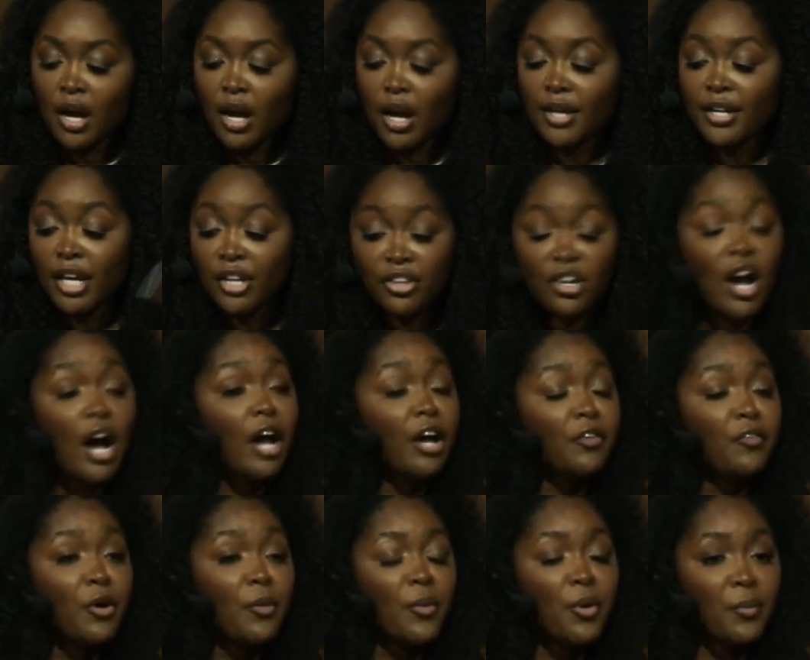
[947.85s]
Another
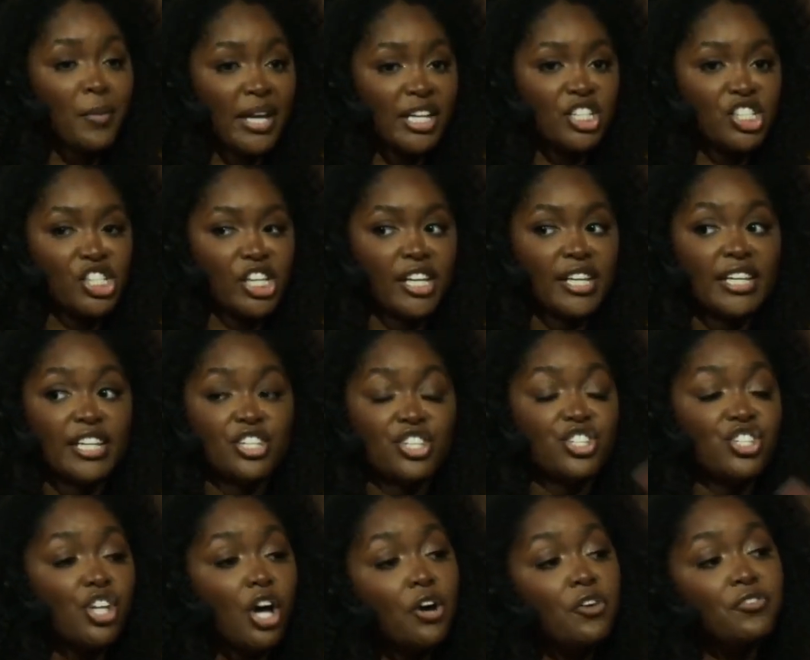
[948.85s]
honorable mention is
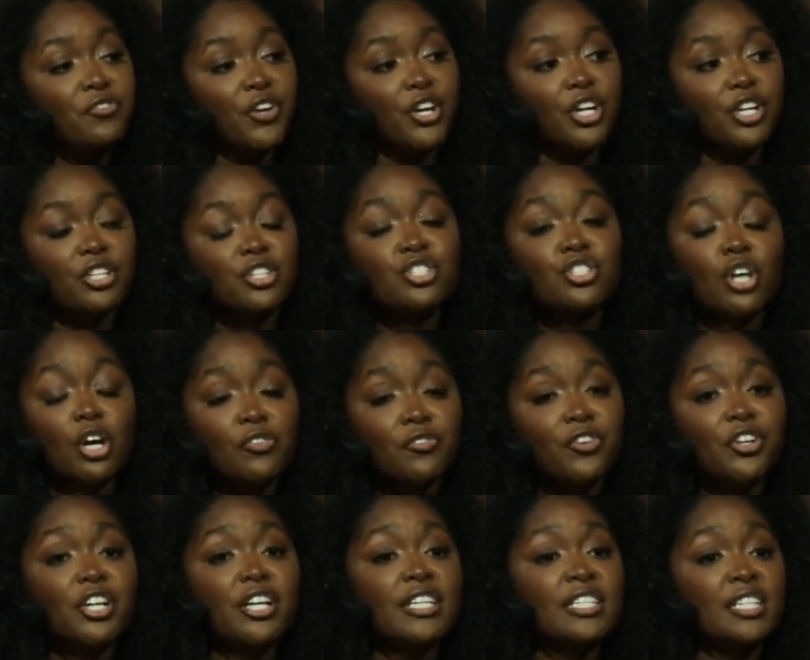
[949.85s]
sulfur.
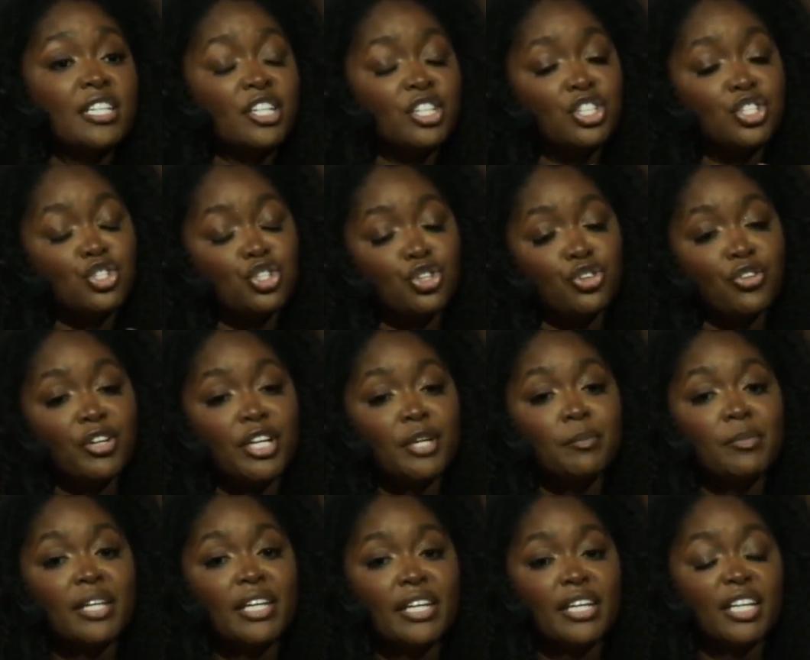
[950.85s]
Sulfur is an
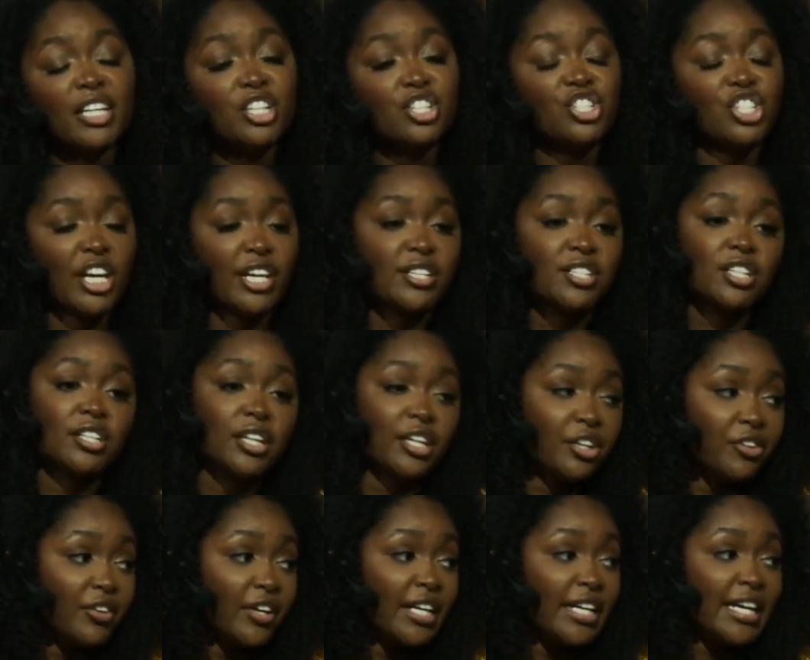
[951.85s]
extremely gentle
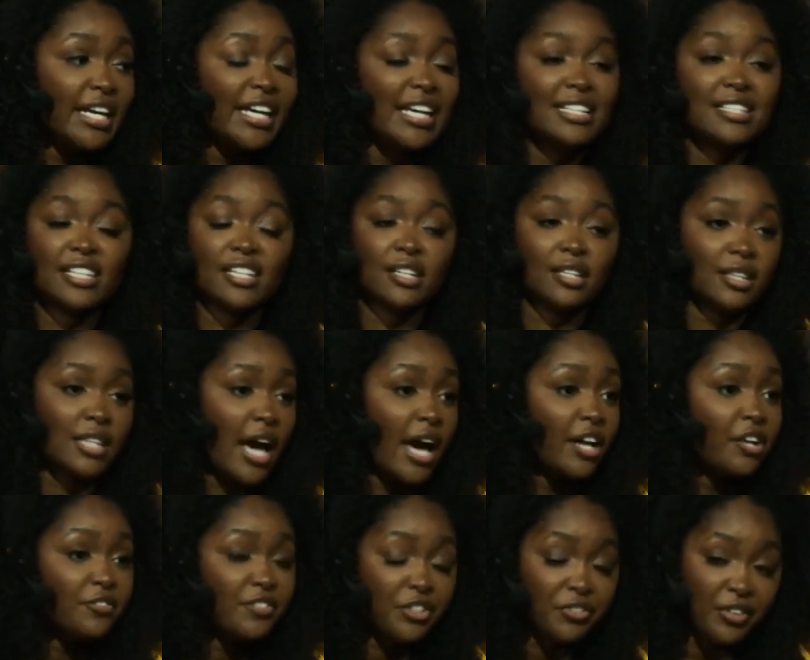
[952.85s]
ingredient. It's in a lot
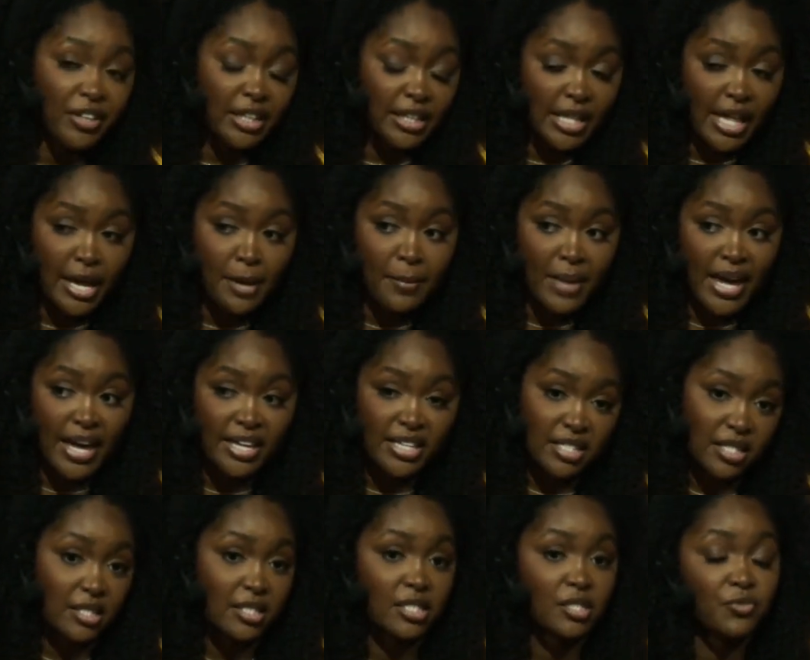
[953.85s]
of different clay masks
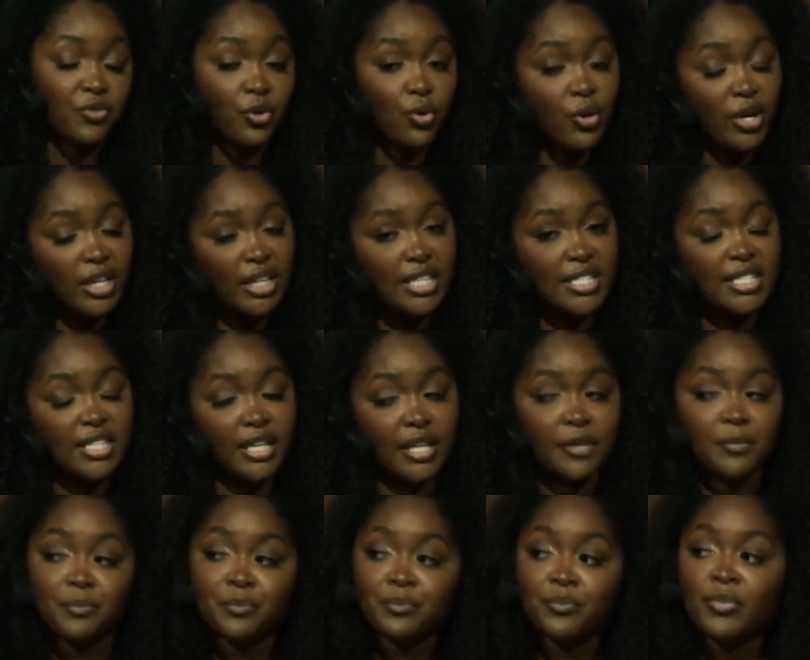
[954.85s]
for oily
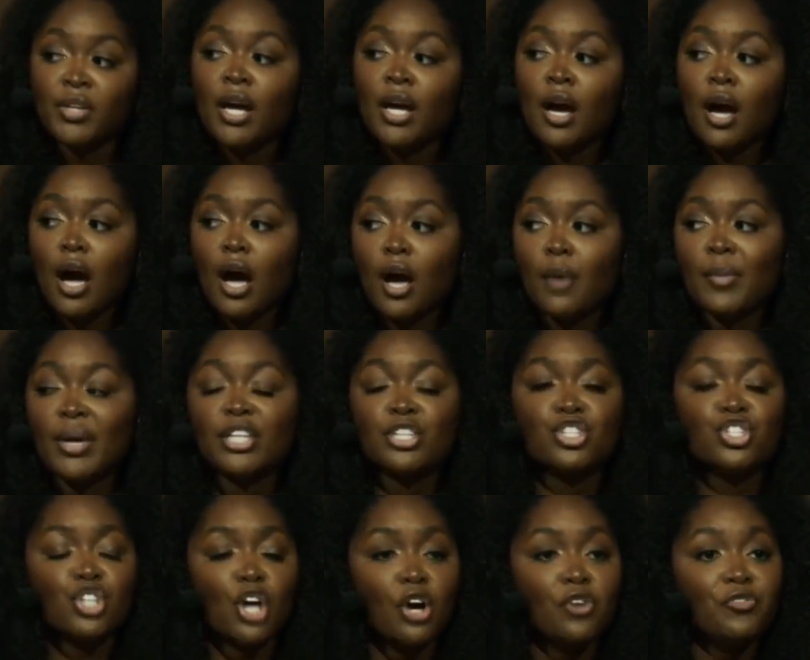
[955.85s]
skin. And
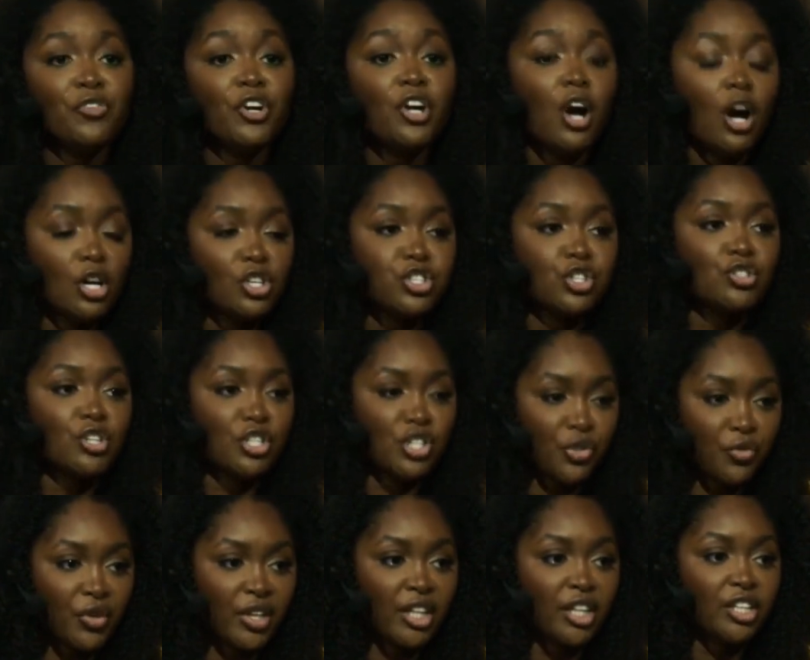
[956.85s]
sulfur also does
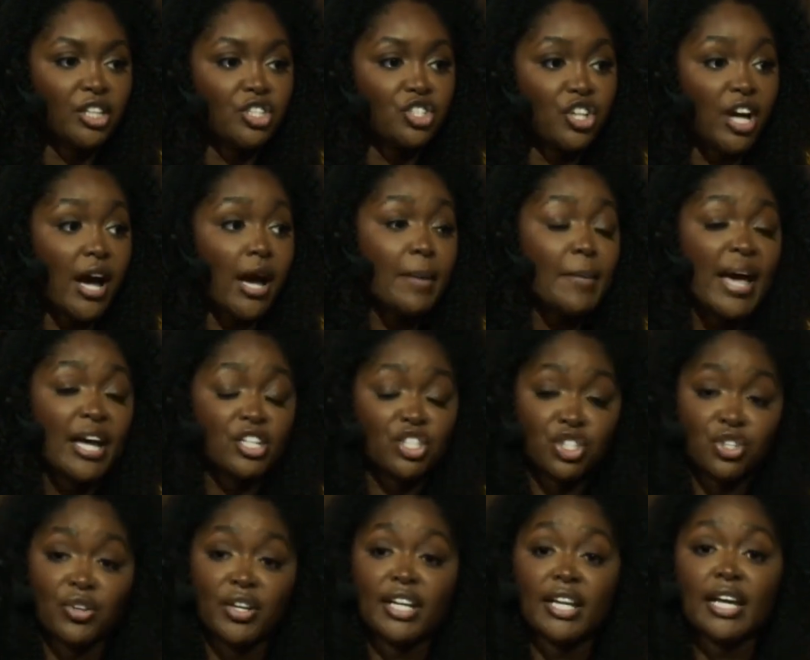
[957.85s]
a really good job at
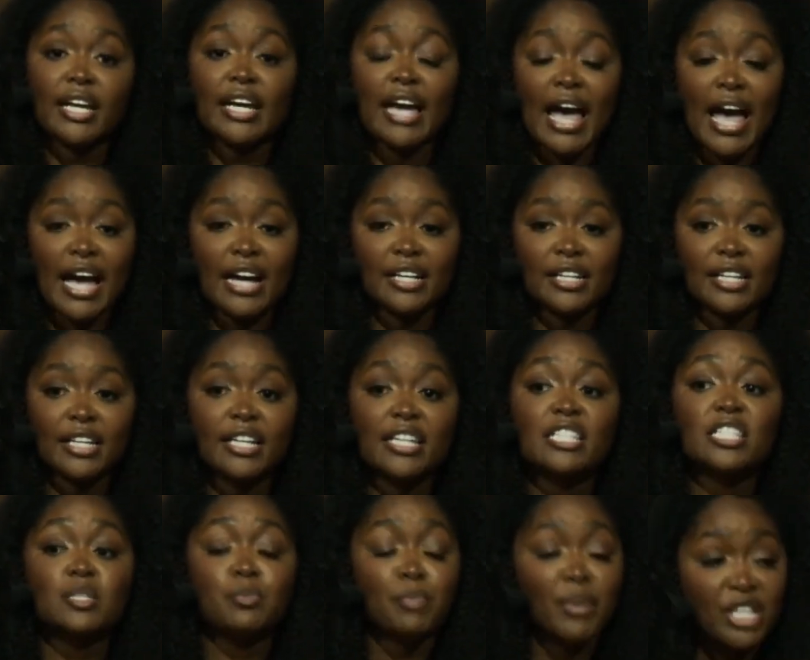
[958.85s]
treating acne,
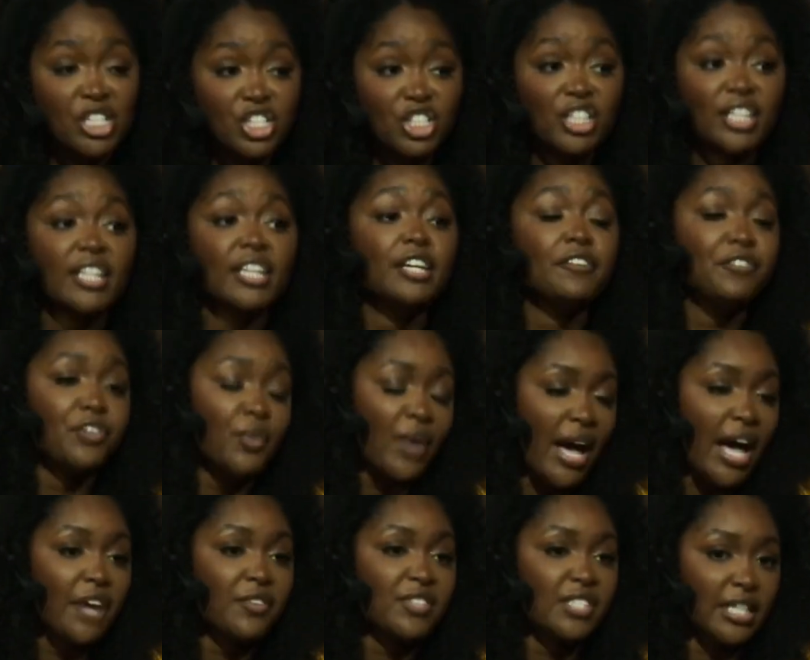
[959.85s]
especially if you
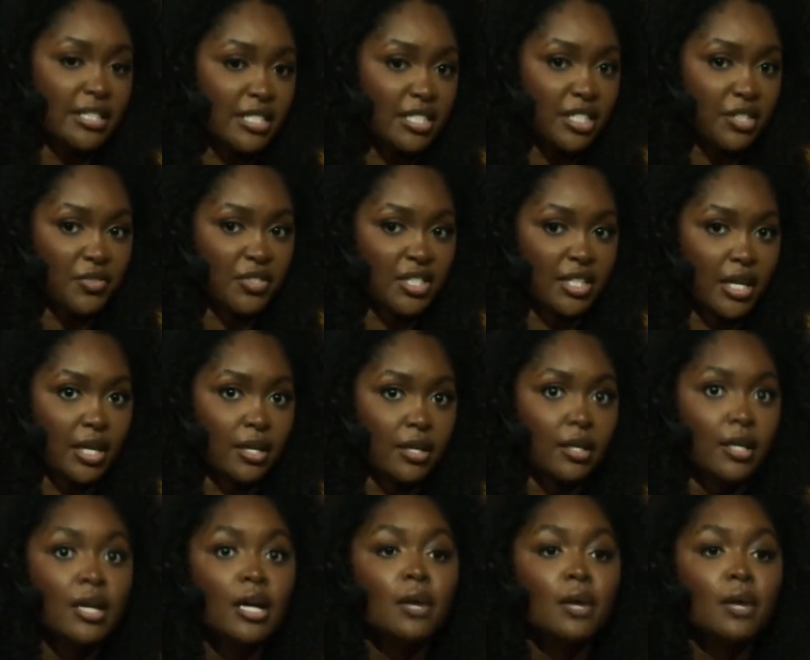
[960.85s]
have sensitive skin.